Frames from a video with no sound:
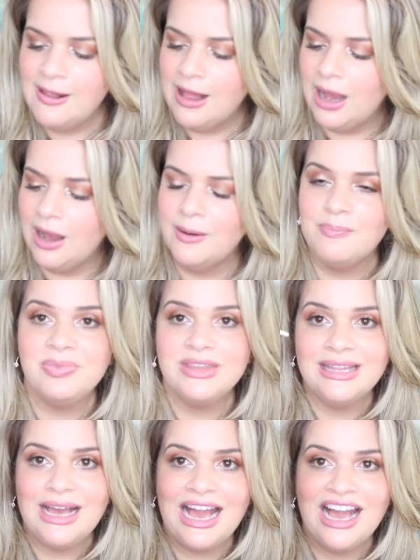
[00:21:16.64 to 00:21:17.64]
Um,
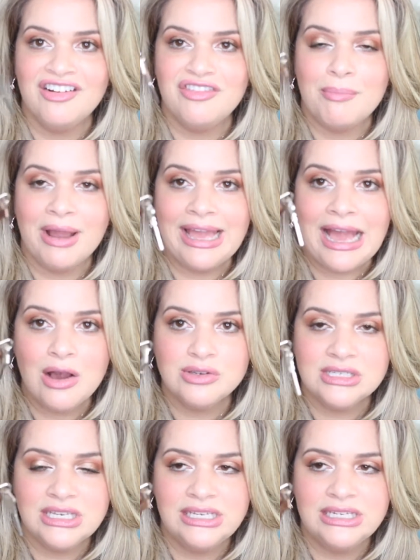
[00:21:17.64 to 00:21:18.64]
I have my
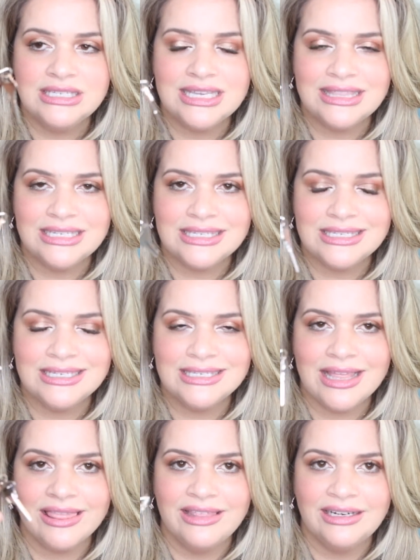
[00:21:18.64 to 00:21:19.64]
house keys. This is
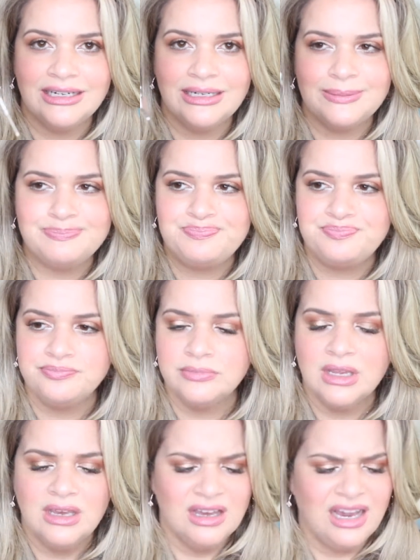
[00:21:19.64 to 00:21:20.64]
the um,
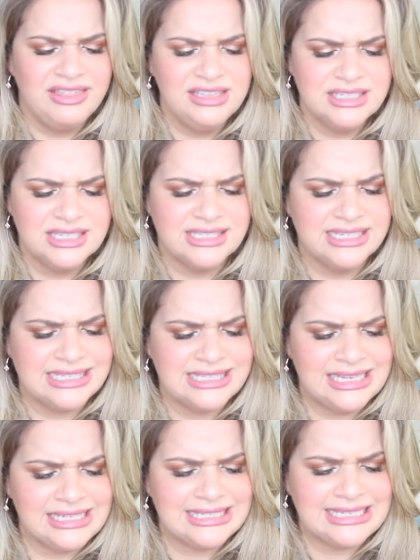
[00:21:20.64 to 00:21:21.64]
I think this is a
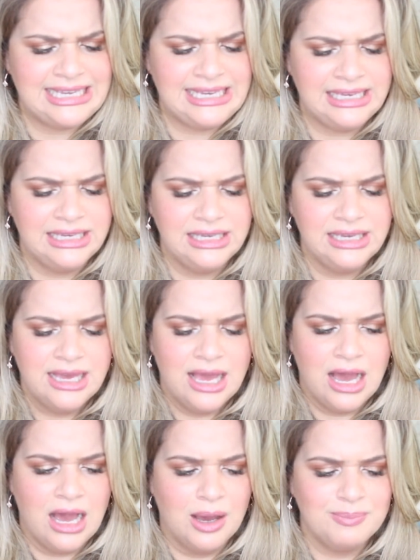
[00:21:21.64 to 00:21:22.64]
six key
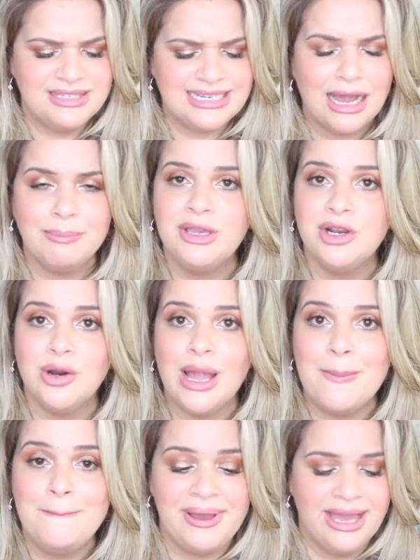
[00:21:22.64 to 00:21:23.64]
um, Damier
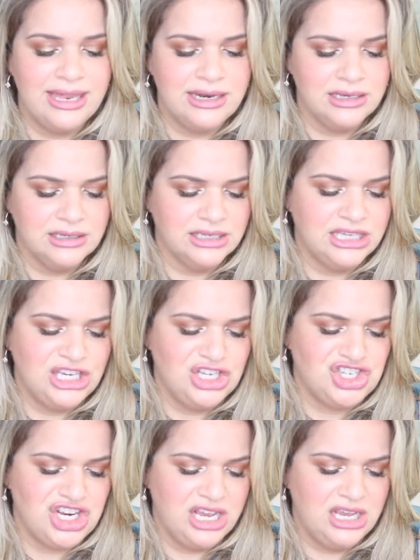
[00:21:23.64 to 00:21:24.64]
Ebene
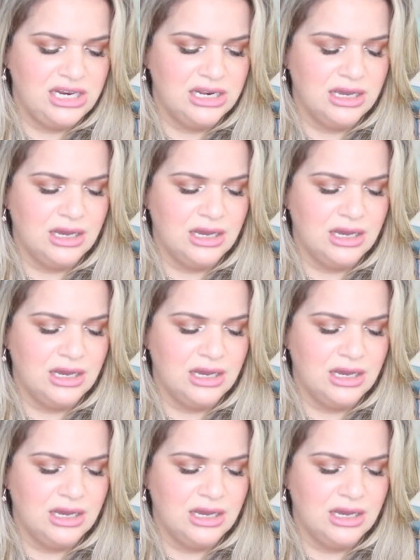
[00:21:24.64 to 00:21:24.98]
keychain.